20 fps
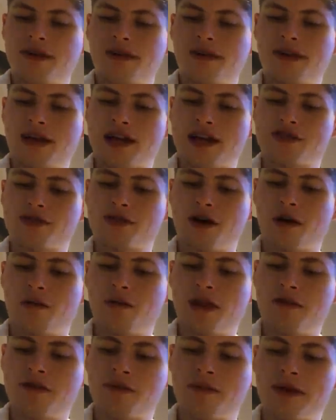Yeah, so I've
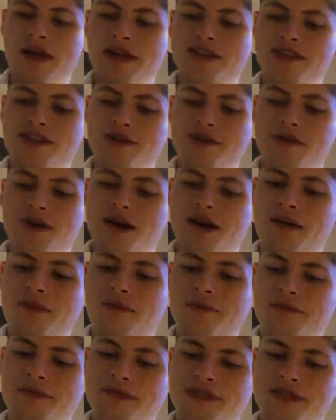never been
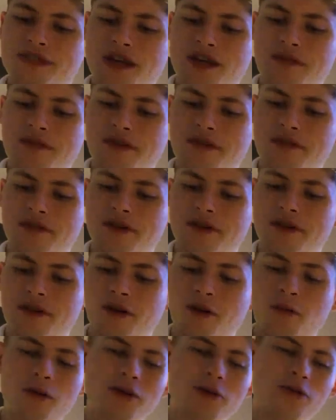to South Africa.
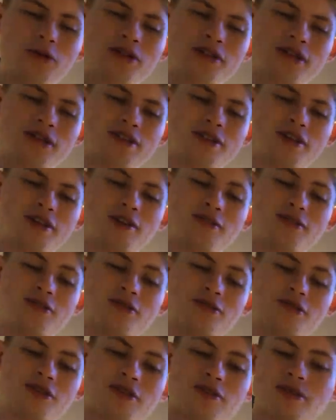I would always like to go because
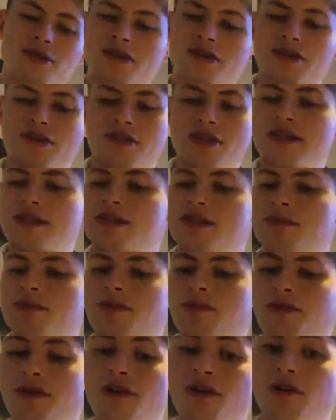obviously I'm going to say the
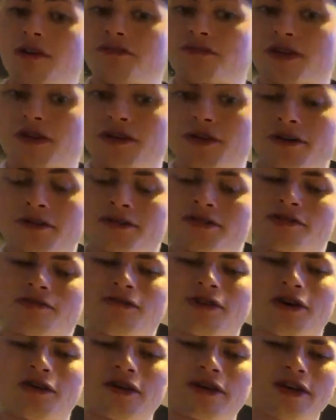typical thing. I'd love to go there on a
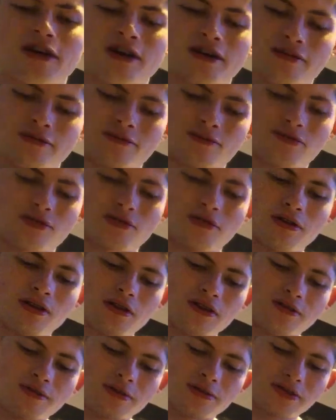safari. I'm sure
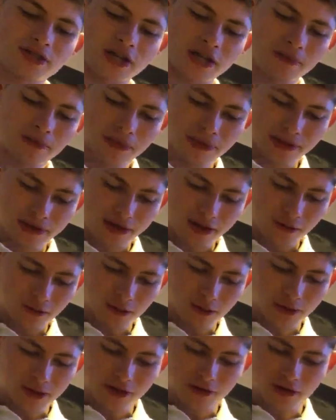loads of people say it
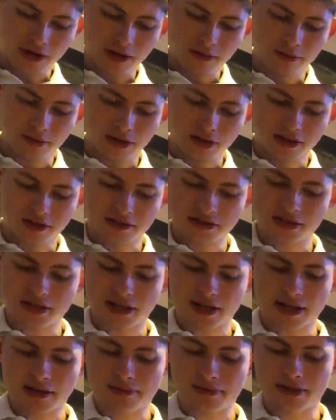would be great, but I don't see
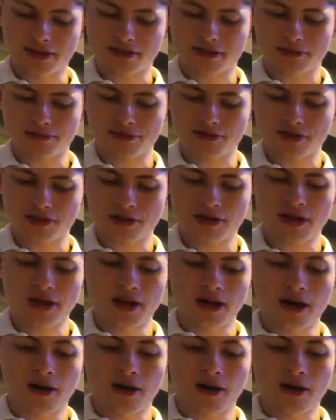that happening anytime soon.